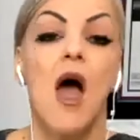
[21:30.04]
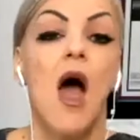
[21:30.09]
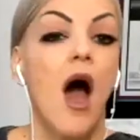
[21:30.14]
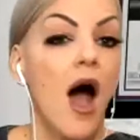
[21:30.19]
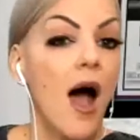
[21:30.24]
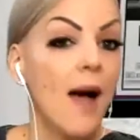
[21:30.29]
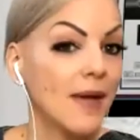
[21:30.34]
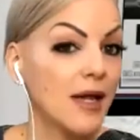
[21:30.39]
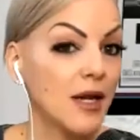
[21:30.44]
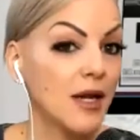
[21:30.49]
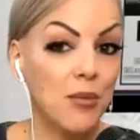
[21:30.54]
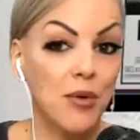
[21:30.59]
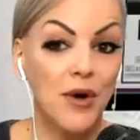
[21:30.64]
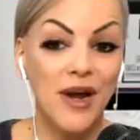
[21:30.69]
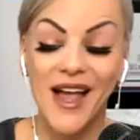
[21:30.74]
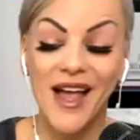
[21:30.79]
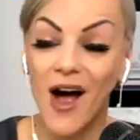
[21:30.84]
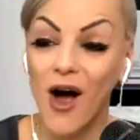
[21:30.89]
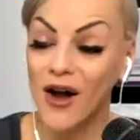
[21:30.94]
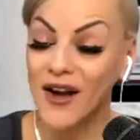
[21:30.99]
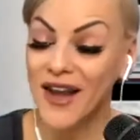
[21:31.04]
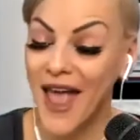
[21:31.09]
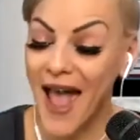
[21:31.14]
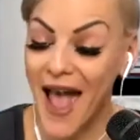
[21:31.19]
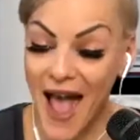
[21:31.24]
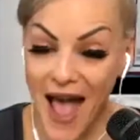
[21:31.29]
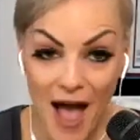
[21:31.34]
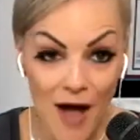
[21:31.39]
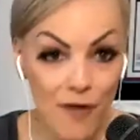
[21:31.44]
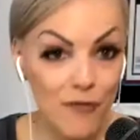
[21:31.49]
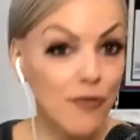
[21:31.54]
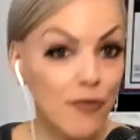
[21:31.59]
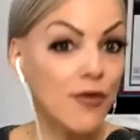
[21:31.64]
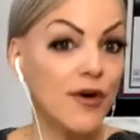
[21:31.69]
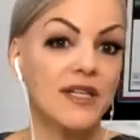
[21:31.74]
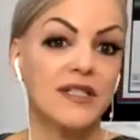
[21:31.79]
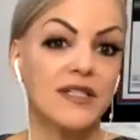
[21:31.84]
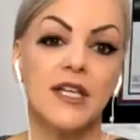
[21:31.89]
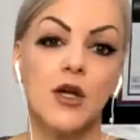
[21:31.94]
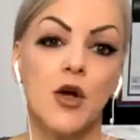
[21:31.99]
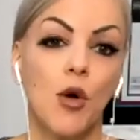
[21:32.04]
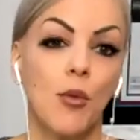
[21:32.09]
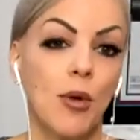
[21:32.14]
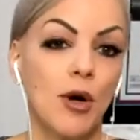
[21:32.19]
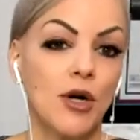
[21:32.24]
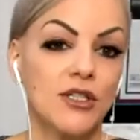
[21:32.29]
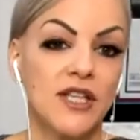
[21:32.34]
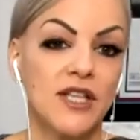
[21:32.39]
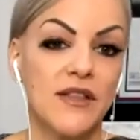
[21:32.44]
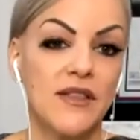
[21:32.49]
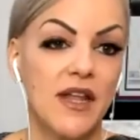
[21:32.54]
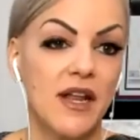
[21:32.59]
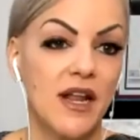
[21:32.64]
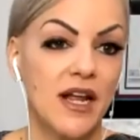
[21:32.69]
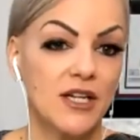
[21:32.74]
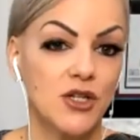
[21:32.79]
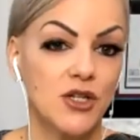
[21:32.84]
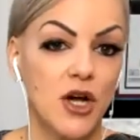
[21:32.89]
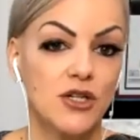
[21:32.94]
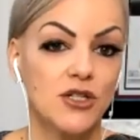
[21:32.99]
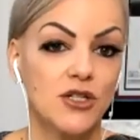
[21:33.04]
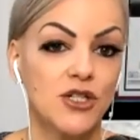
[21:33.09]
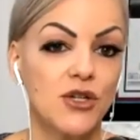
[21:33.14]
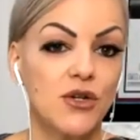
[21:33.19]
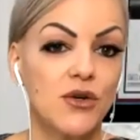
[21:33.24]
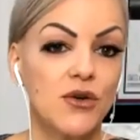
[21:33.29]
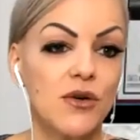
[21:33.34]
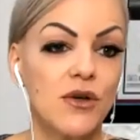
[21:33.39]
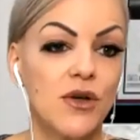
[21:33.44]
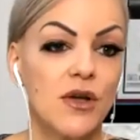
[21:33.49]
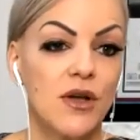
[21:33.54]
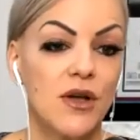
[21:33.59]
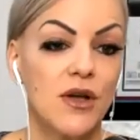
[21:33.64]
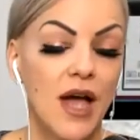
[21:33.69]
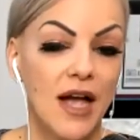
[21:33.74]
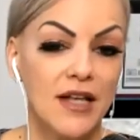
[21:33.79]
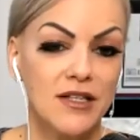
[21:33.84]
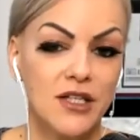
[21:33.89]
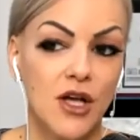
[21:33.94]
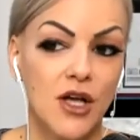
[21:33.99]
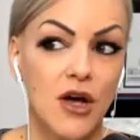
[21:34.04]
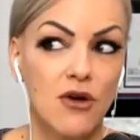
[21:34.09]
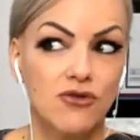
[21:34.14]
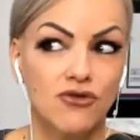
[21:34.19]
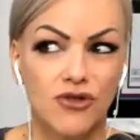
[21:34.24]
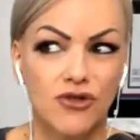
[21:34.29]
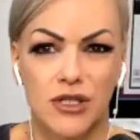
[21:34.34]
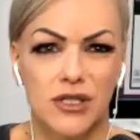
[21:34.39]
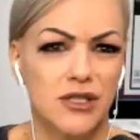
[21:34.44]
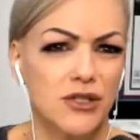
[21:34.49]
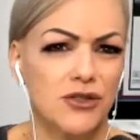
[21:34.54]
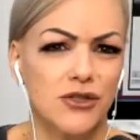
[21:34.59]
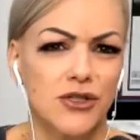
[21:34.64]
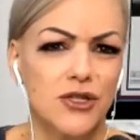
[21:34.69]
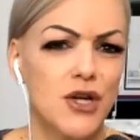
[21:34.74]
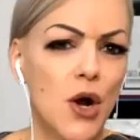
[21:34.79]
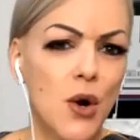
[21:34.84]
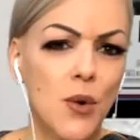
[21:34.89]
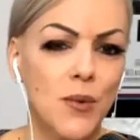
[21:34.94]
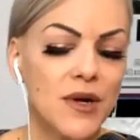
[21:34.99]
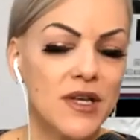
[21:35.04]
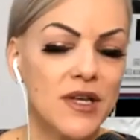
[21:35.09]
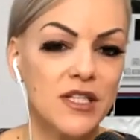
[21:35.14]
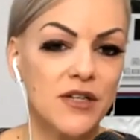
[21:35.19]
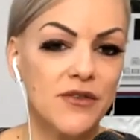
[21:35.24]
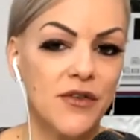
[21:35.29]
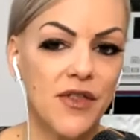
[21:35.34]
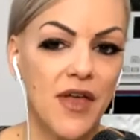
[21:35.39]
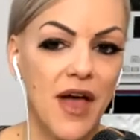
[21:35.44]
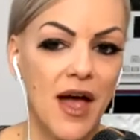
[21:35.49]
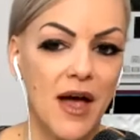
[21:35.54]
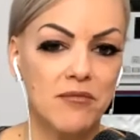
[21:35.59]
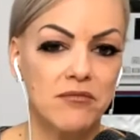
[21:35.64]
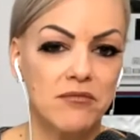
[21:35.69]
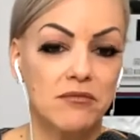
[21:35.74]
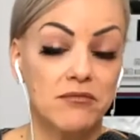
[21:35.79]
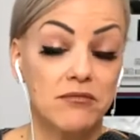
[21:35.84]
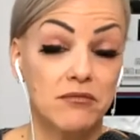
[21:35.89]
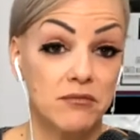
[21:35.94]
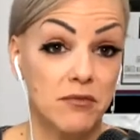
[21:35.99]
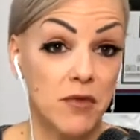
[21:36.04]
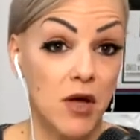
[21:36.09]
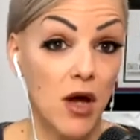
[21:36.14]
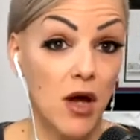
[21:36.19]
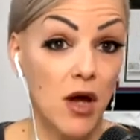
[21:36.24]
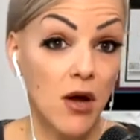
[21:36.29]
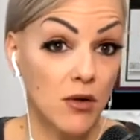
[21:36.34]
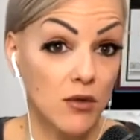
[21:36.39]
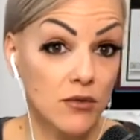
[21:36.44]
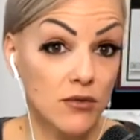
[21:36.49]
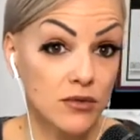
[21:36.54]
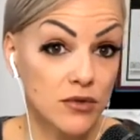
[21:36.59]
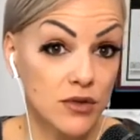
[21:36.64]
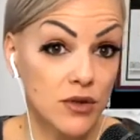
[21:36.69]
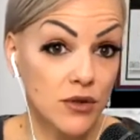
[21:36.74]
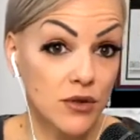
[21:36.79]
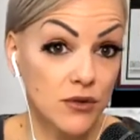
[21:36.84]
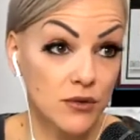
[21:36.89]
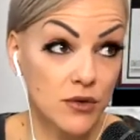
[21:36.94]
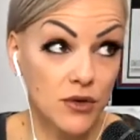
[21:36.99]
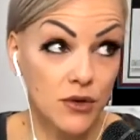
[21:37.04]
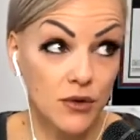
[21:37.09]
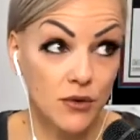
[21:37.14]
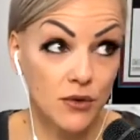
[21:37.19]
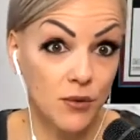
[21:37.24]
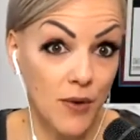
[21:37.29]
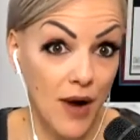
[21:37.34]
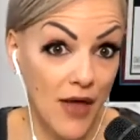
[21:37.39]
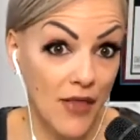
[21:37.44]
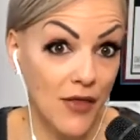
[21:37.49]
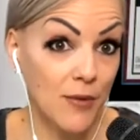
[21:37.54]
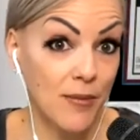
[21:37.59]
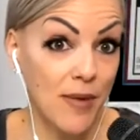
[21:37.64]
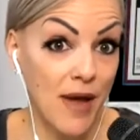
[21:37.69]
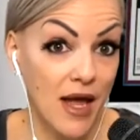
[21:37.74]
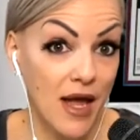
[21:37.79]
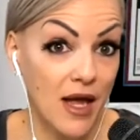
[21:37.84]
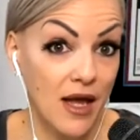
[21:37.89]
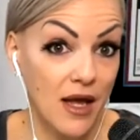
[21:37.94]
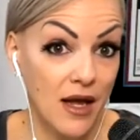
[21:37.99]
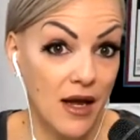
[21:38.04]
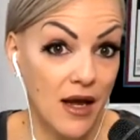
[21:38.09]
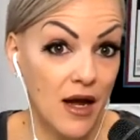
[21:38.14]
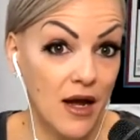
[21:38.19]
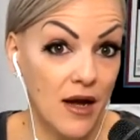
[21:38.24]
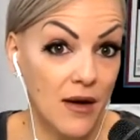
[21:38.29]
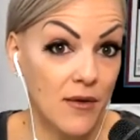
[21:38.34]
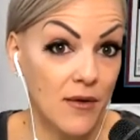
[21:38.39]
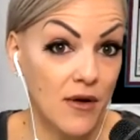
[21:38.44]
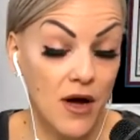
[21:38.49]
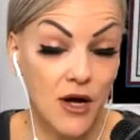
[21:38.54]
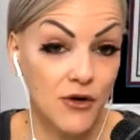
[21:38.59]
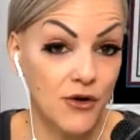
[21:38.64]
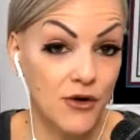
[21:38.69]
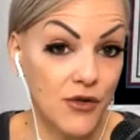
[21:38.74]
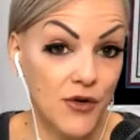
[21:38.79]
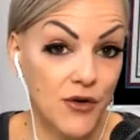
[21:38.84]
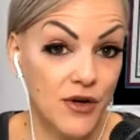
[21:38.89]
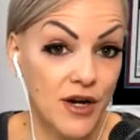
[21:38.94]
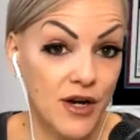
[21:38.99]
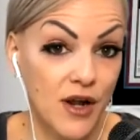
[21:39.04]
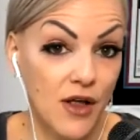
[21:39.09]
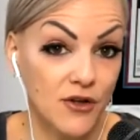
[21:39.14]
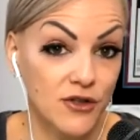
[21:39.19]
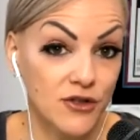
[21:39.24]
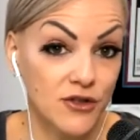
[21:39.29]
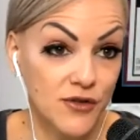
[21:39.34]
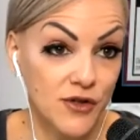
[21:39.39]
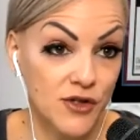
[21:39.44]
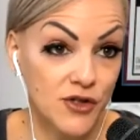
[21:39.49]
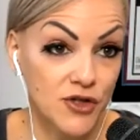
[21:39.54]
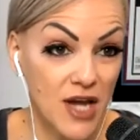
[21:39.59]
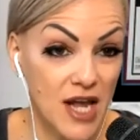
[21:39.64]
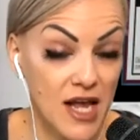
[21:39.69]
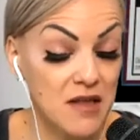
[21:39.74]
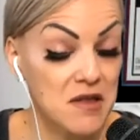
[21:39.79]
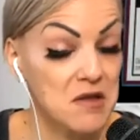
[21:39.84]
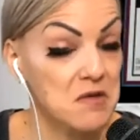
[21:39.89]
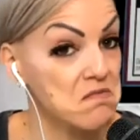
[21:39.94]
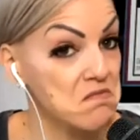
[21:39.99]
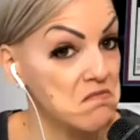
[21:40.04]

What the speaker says: I'm going to bring on every single person that I talk to as a coach because there's no risk for them. Oh, so you'd rather pay $130 for your shakes?